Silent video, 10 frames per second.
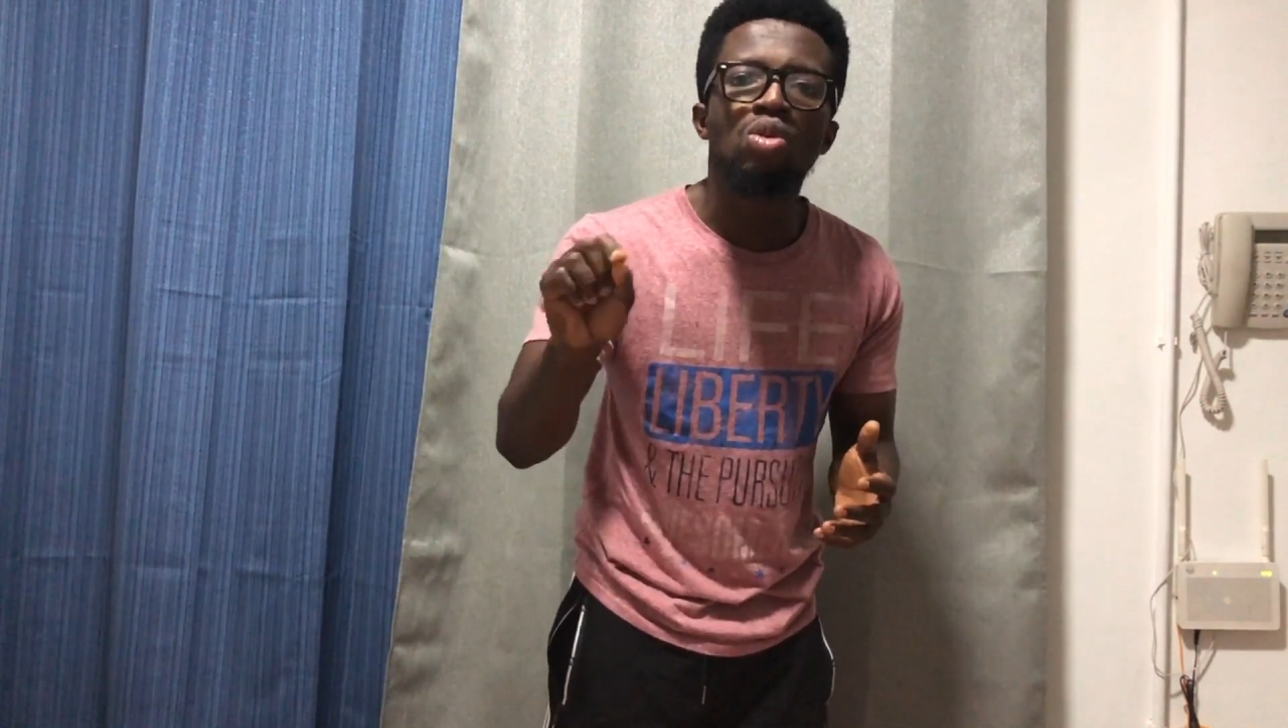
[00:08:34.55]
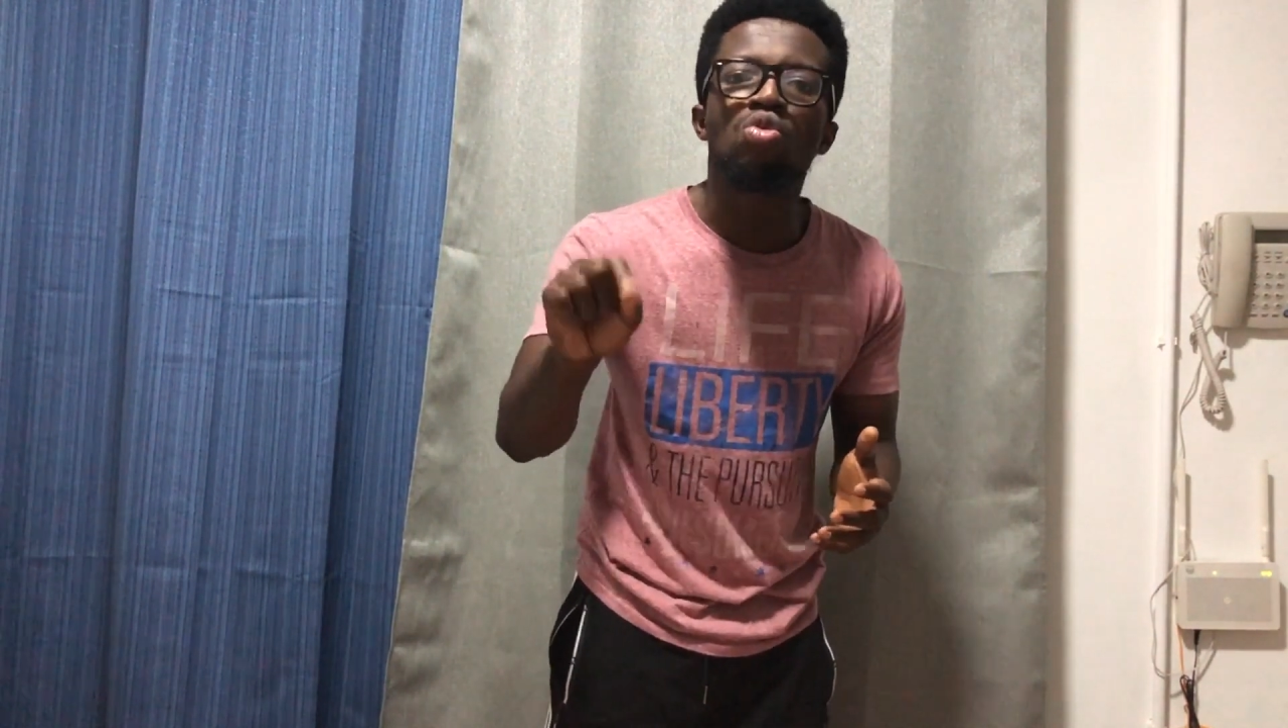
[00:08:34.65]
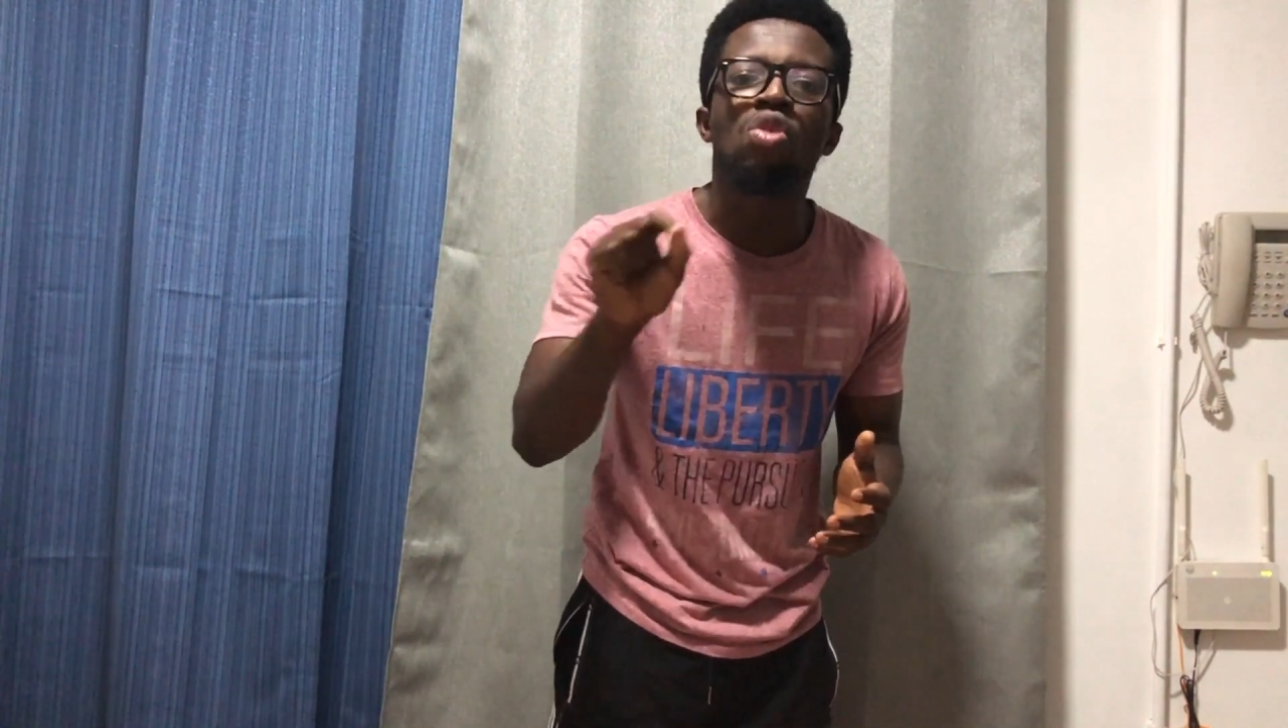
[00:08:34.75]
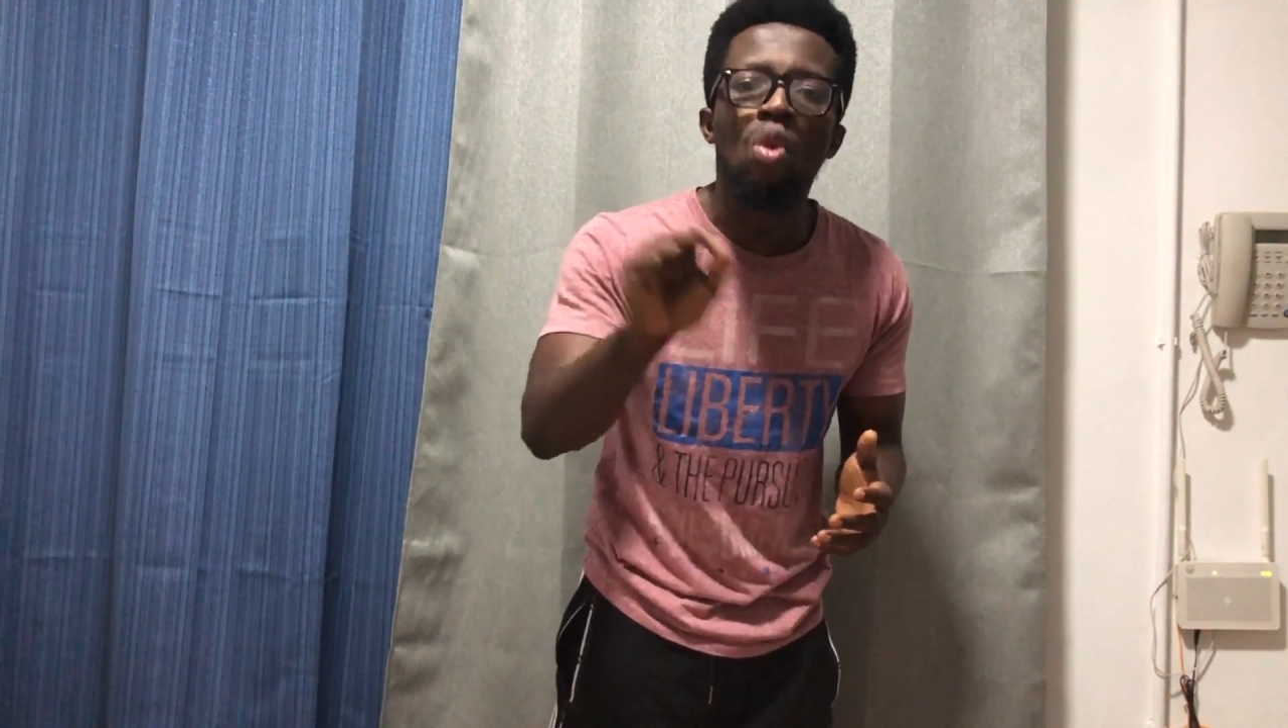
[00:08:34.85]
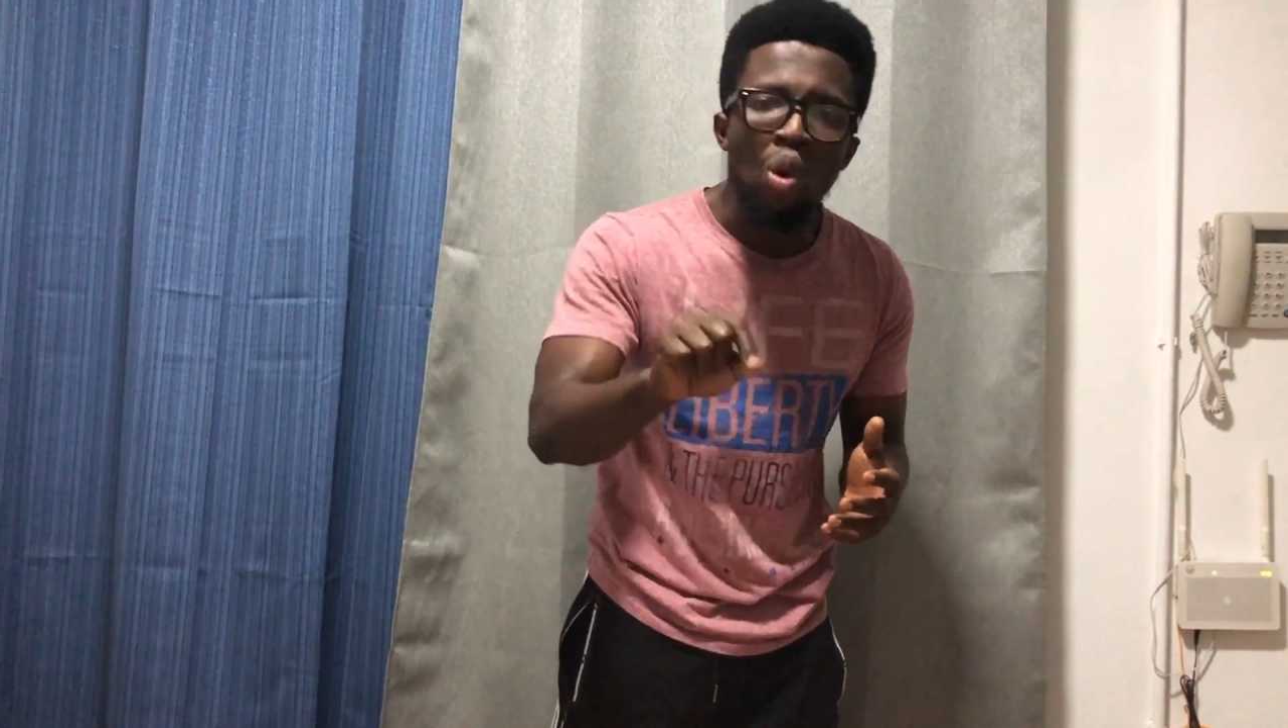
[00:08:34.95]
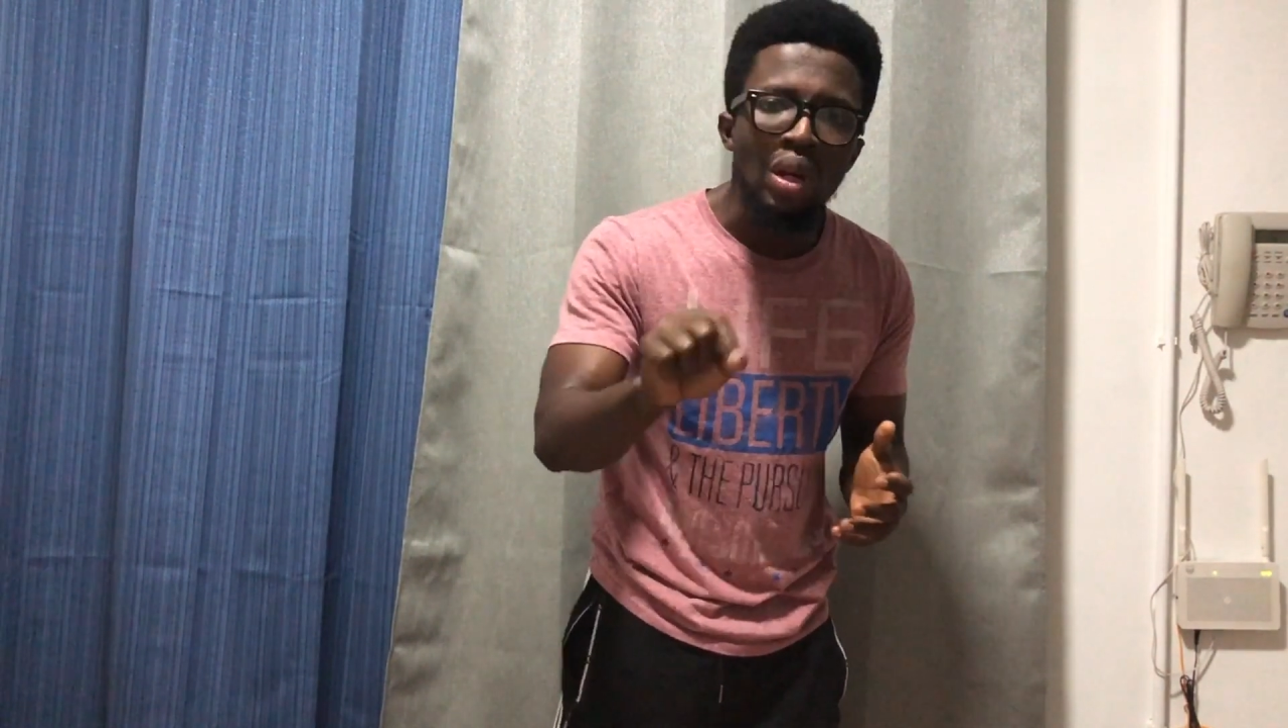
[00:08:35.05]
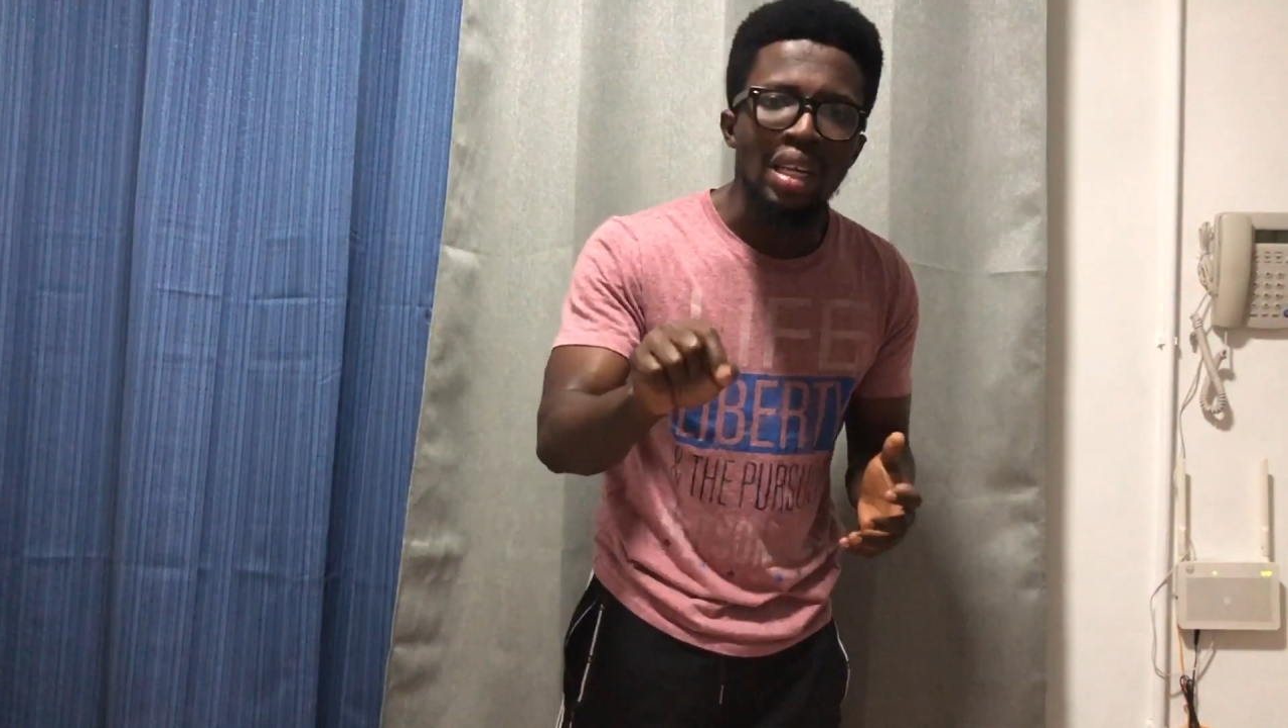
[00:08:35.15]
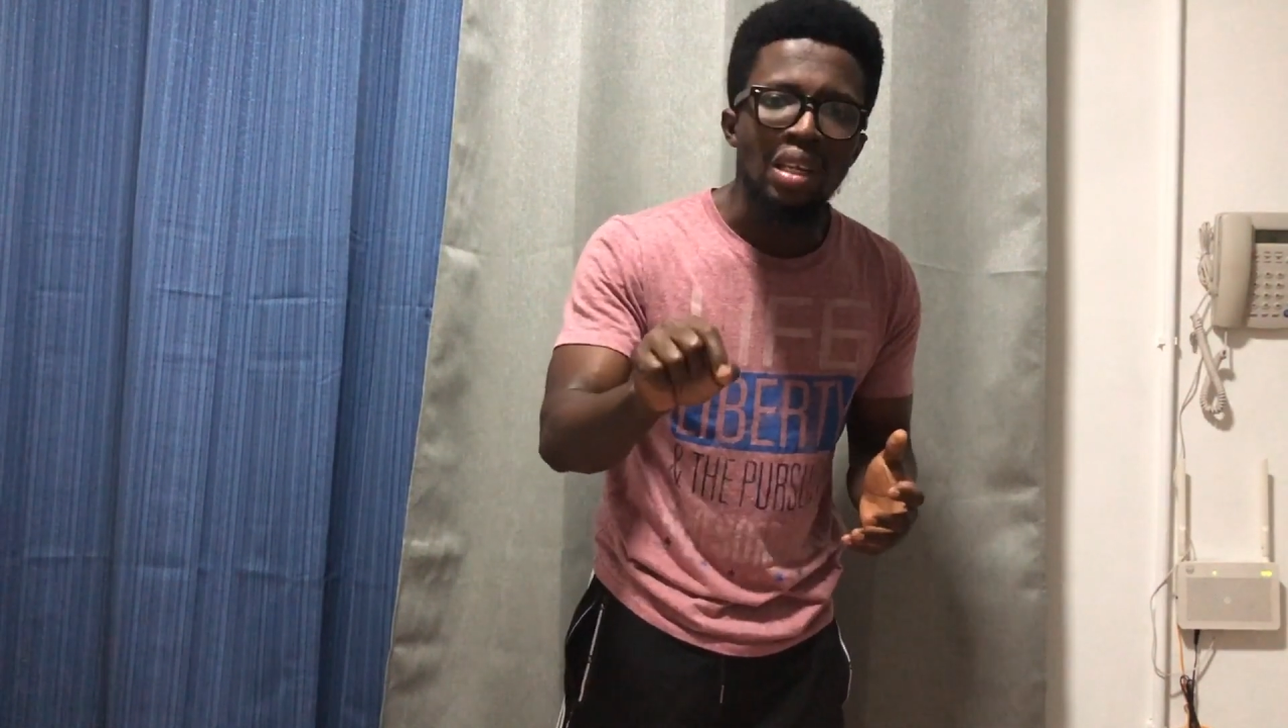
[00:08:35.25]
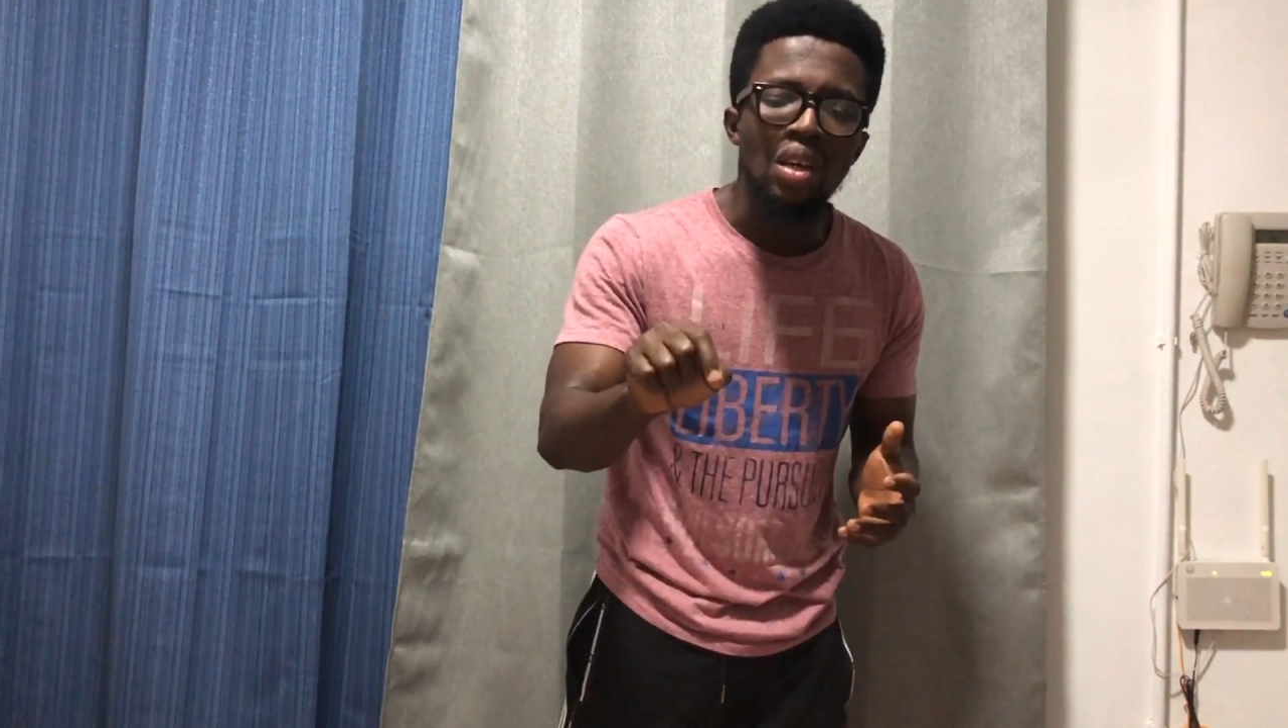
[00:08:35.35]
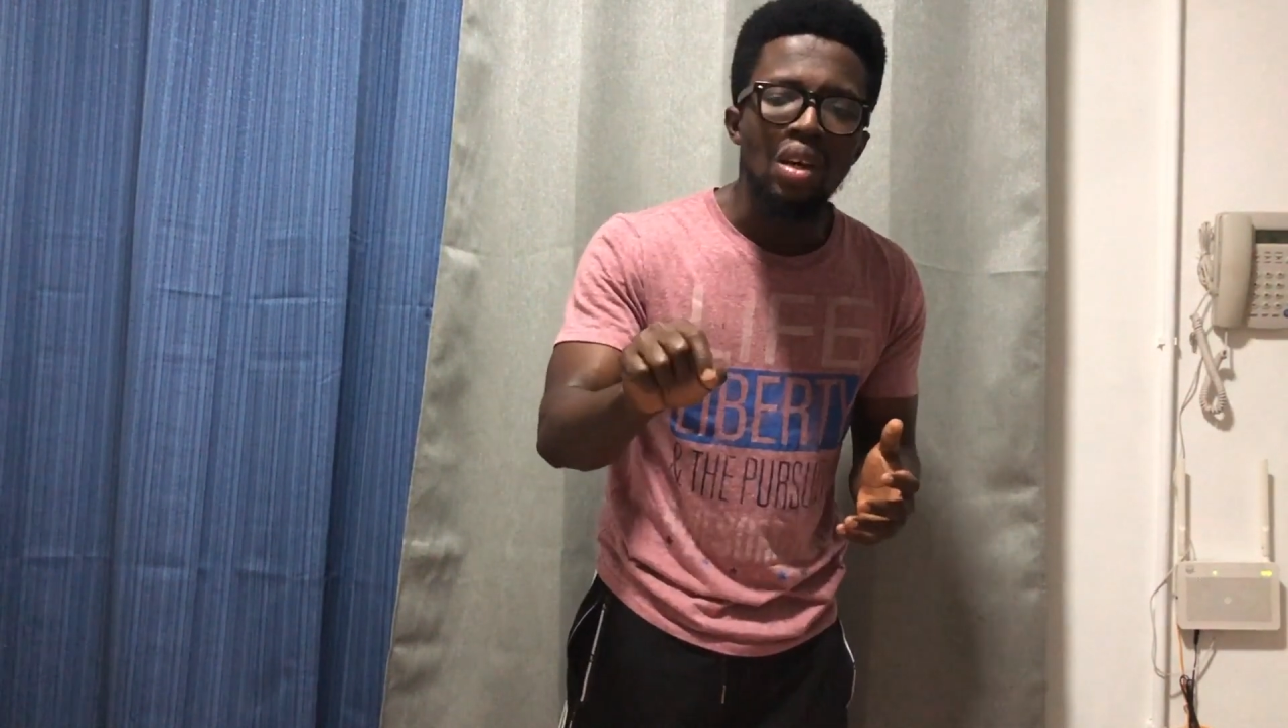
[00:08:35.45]
was
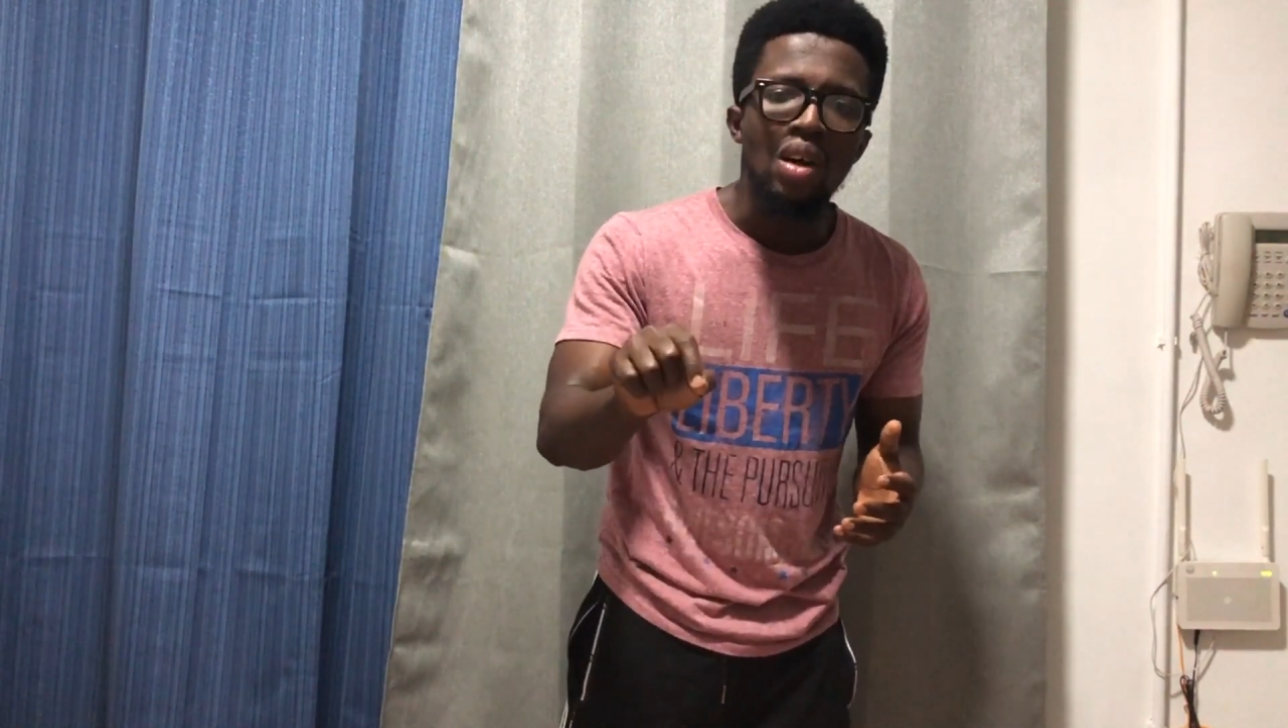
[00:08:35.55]
recorded